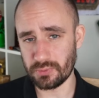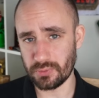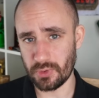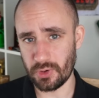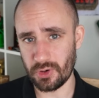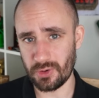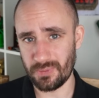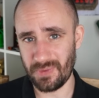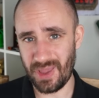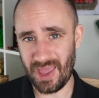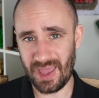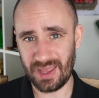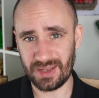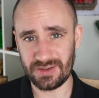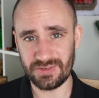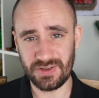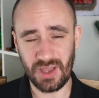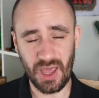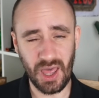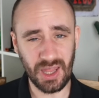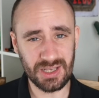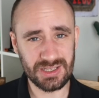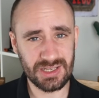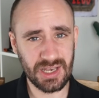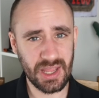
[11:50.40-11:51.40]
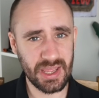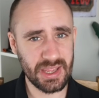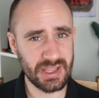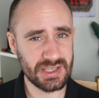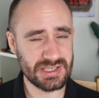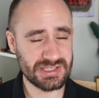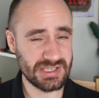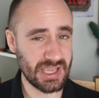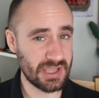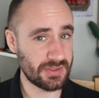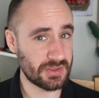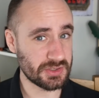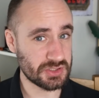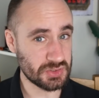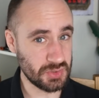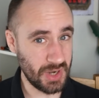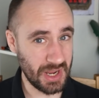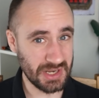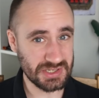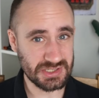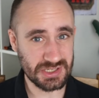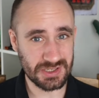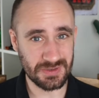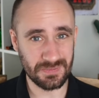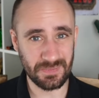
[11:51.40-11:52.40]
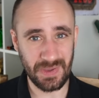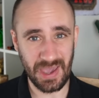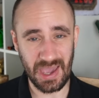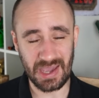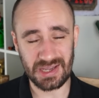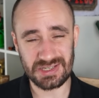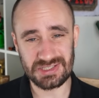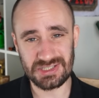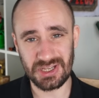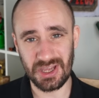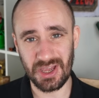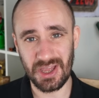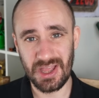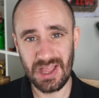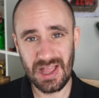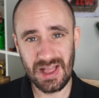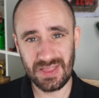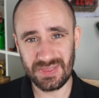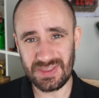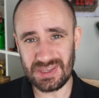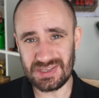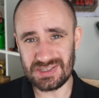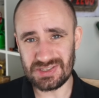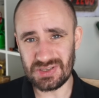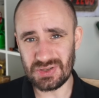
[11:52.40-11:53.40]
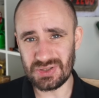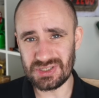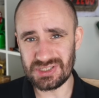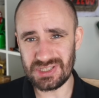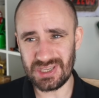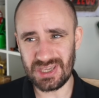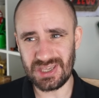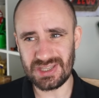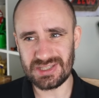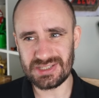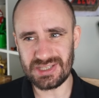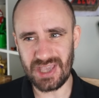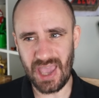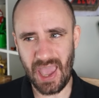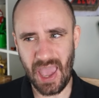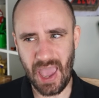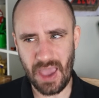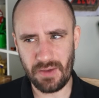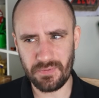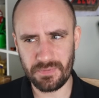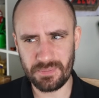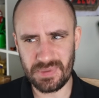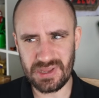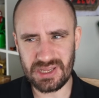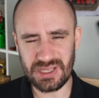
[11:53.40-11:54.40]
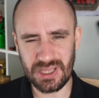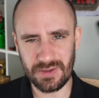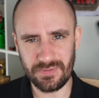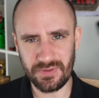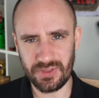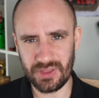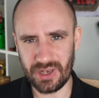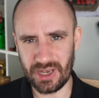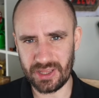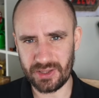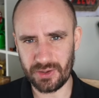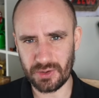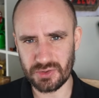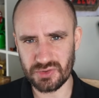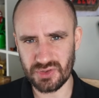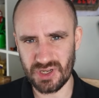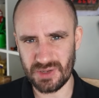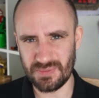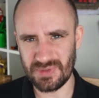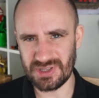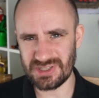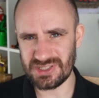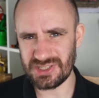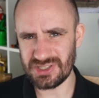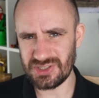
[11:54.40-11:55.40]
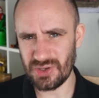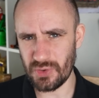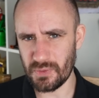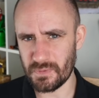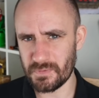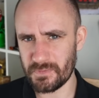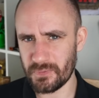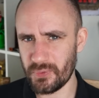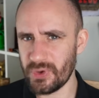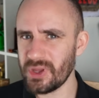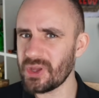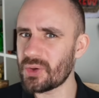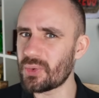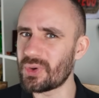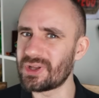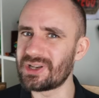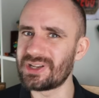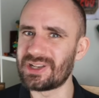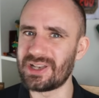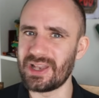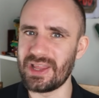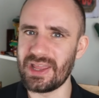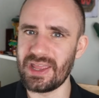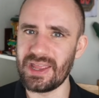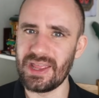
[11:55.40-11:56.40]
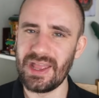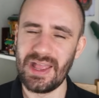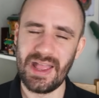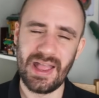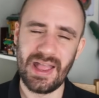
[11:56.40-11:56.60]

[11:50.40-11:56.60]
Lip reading: room, and unlike, say, the trash compactor, these 2 scenes have been given the LEGO treatment so frequently